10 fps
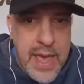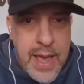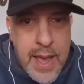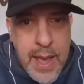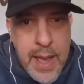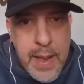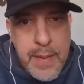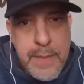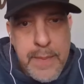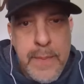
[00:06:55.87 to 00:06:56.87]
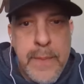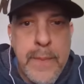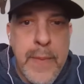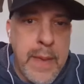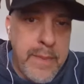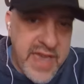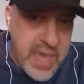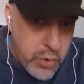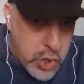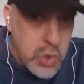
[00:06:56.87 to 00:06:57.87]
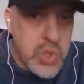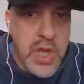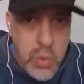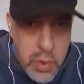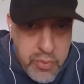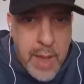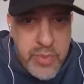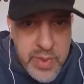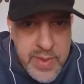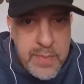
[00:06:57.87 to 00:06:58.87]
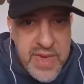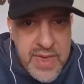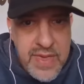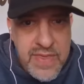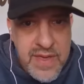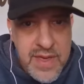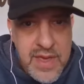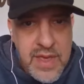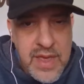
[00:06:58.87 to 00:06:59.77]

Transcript: Uh, Mickey Ragusa will probably be the